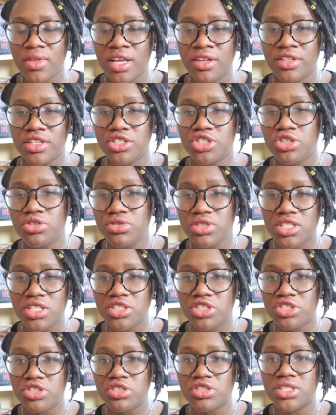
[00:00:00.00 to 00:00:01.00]
the two
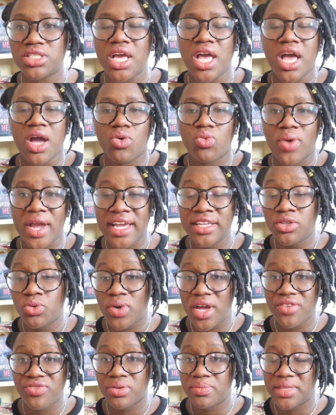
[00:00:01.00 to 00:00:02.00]
sisters ran
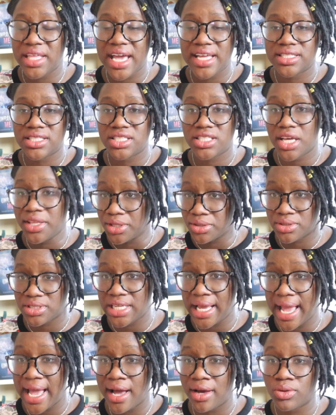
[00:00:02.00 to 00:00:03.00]
away from that southern
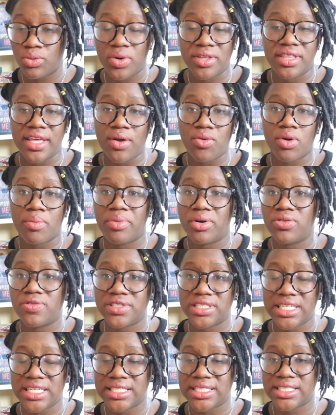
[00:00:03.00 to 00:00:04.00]
town when they were both
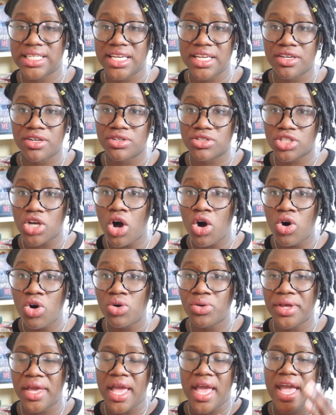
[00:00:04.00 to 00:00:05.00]
16 years
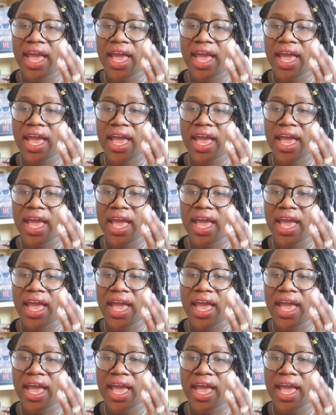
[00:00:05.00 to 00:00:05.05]
old,